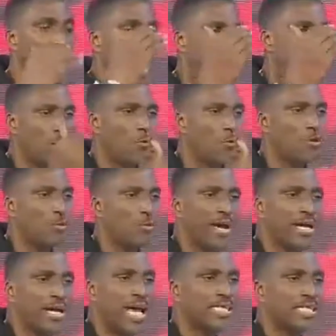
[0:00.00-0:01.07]
I will
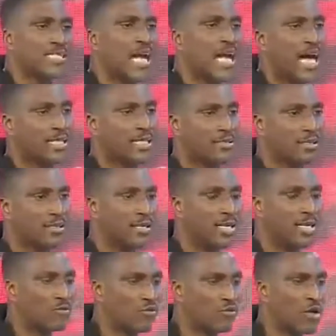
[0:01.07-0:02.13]
quickly start in
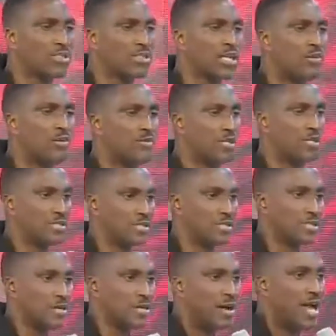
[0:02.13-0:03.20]
the third
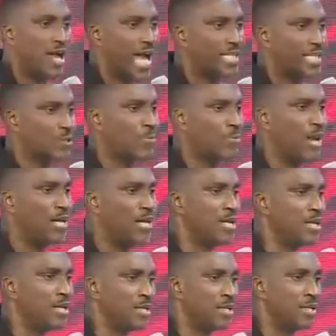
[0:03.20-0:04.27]
service
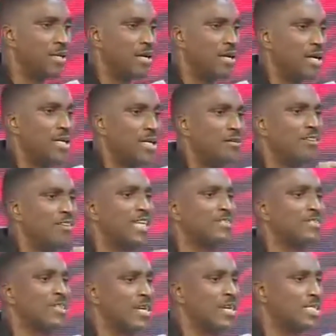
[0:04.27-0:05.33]
explaining
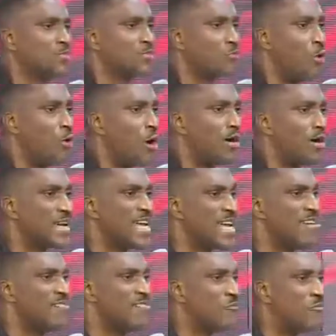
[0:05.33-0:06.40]
reasons for
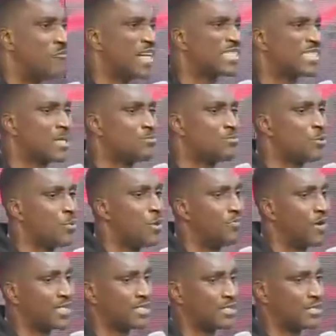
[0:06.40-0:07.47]
irreversible
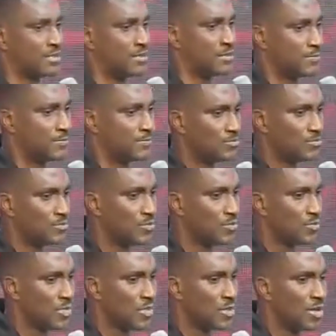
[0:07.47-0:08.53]
poverty.
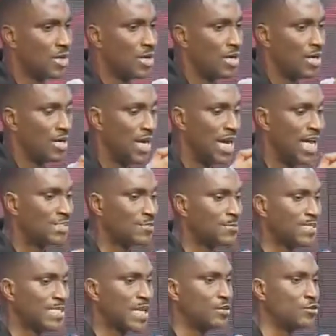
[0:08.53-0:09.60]
Let
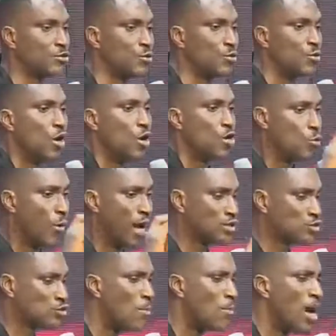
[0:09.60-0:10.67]
me tell you,
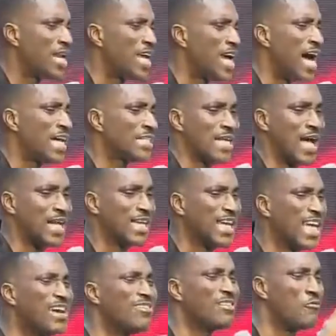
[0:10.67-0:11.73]
when somebody has an
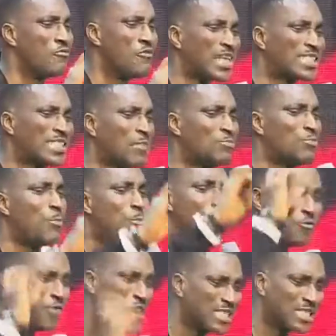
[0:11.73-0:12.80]
irreversible
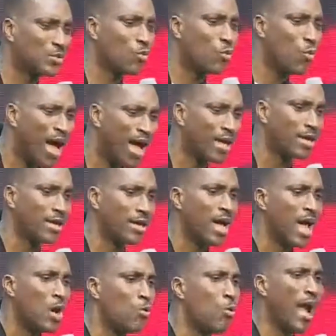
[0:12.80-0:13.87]
poverty, why?
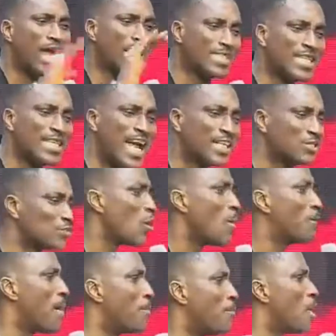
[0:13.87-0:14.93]
Why is it that
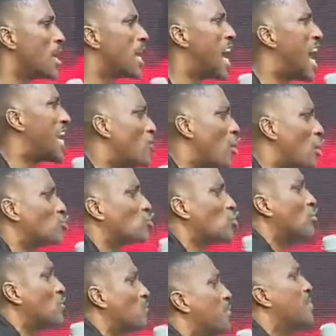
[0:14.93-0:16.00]
some people cannot
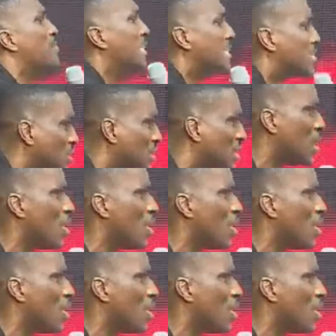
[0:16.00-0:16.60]
just be rich?